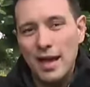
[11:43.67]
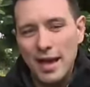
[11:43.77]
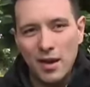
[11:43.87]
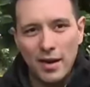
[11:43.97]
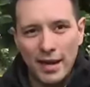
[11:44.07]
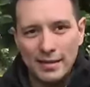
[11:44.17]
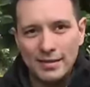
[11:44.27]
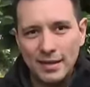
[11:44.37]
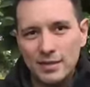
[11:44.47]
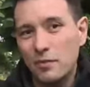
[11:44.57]
A R
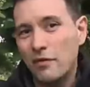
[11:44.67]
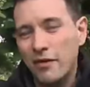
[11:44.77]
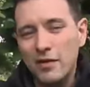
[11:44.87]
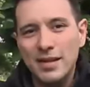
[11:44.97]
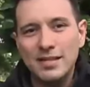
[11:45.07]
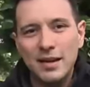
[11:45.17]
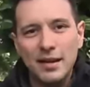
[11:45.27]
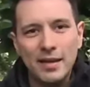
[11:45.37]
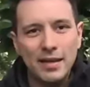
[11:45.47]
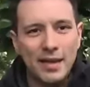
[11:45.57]
headsets were very
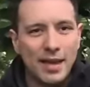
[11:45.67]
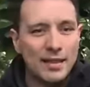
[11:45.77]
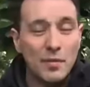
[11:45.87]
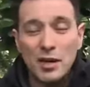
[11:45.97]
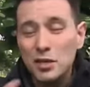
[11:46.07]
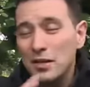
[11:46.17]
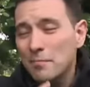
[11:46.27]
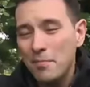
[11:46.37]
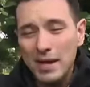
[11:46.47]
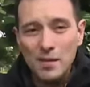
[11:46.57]
exciting, and there were actually
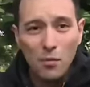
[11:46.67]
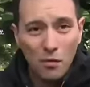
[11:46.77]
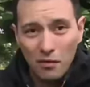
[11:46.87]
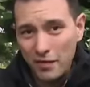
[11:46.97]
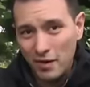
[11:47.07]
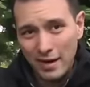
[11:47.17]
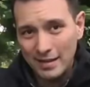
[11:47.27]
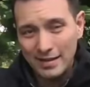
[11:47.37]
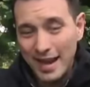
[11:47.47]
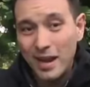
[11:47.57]
many more V R
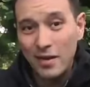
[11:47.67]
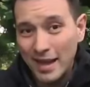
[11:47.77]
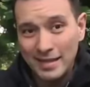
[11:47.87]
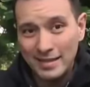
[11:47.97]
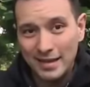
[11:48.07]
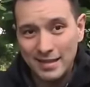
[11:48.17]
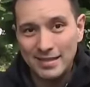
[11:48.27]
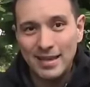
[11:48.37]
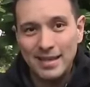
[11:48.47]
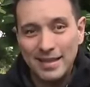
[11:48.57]
heads, A R
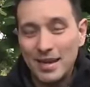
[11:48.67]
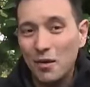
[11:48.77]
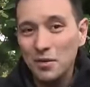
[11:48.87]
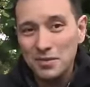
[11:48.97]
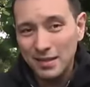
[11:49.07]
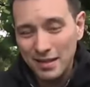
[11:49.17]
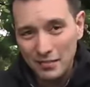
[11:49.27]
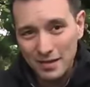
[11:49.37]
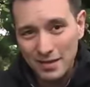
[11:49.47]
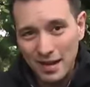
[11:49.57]
headsets that I also didn't
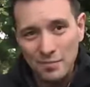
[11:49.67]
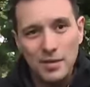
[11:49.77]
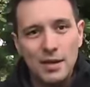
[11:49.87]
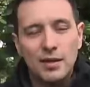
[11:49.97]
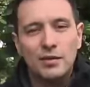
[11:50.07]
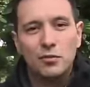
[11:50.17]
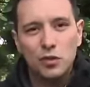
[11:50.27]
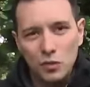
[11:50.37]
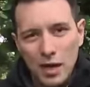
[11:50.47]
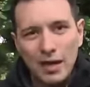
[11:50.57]
have the time to
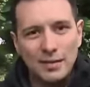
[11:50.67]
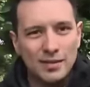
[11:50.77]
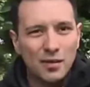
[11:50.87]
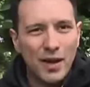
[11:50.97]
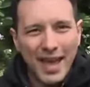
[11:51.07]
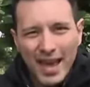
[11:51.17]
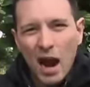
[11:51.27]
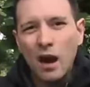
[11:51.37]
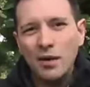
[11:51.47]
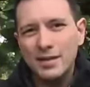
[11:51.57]
try. So A
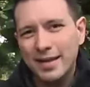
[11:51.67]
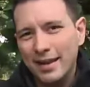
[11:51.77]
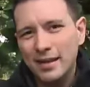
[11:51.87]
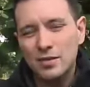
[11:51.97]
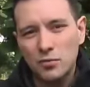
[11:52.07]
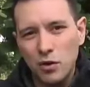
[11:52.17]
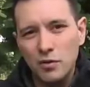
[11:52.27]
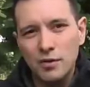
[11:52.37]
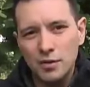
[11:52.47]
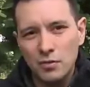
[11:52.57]
R is getting
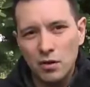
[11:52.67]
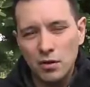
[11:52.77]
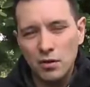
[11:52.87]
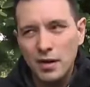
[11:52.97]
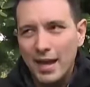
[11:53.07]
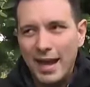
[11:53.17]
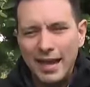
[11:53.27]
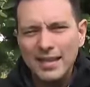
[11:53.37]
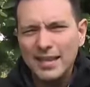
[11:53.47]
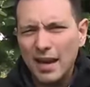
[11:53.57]
stronger and stronger,
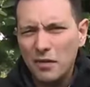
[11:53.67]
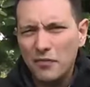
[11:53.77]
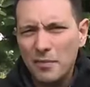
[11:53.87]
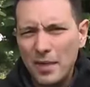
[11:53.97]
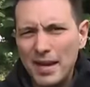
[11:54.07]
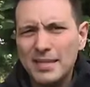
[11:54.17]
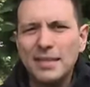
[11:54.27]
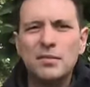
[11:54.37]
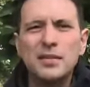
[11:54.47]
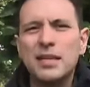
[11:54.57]
and it's kind of
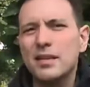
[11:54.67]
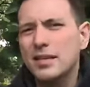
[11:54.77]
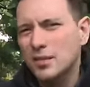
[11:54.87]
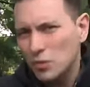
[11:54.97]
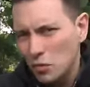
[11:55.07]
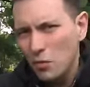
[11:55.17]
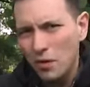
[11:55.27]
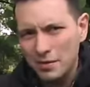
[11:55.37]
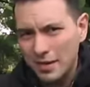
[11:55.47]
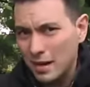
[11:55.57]
amazing to see these two
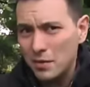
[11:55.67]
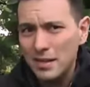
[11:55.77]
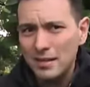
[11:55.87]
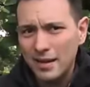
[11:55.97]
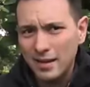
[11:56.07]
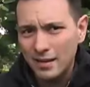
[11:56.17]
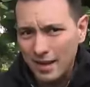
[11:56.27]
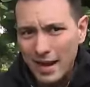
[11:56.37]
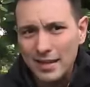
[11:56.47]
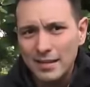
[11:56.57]
ones that I really
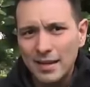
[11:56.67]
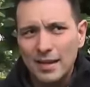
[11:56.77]
liked,